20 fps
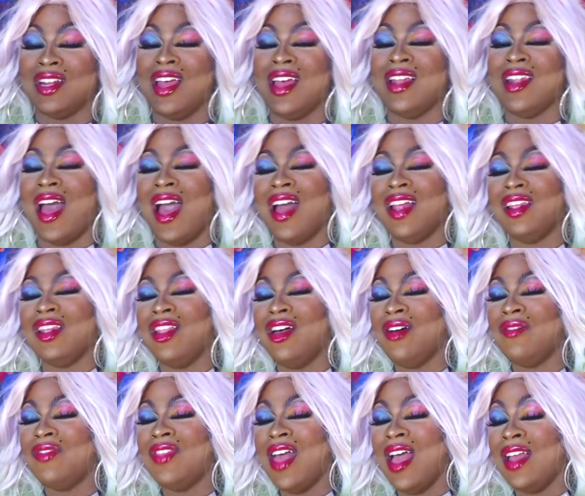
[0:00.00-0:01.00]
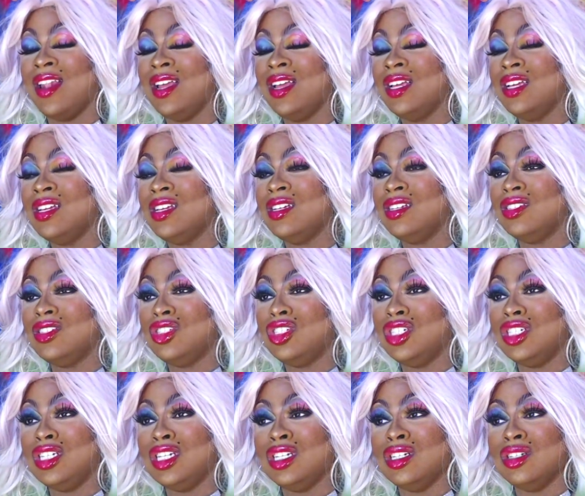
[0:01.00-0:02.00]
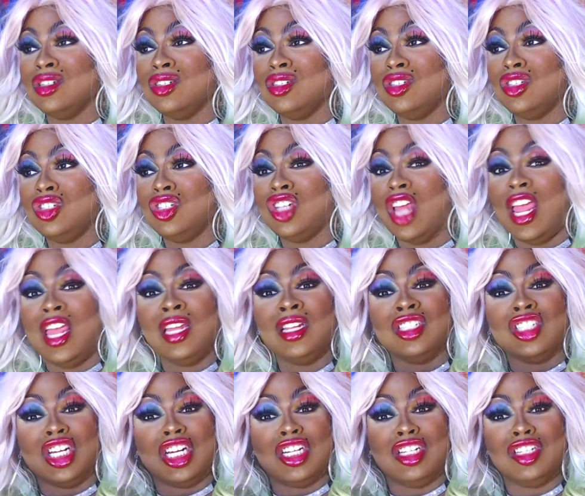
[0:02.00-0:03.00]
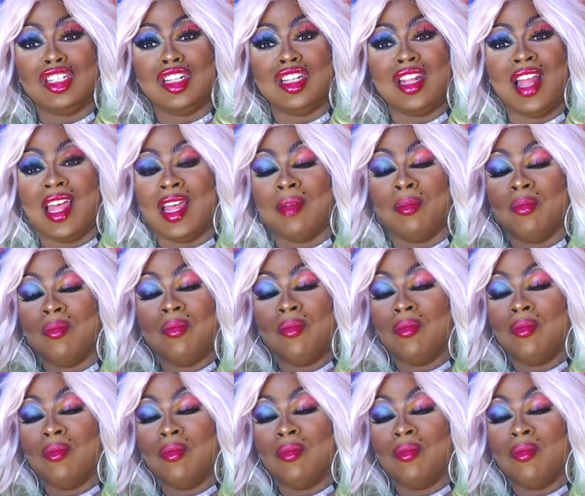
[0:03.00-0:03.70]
And I love that she didn't change it. Like,